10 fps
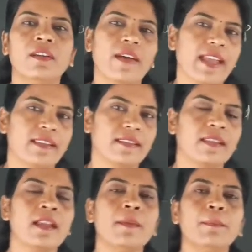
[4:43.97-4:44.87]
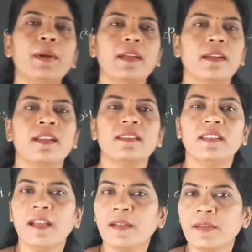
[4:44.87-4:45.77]
virus. But
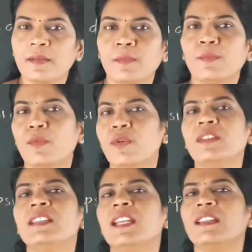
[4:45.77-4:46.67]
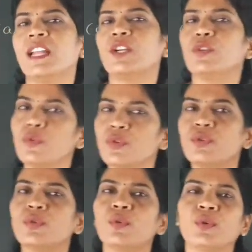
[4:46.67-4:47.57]
the more thing that you
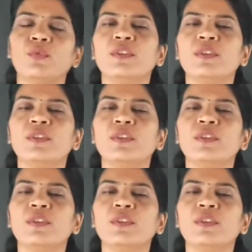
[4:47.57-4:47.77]
should know,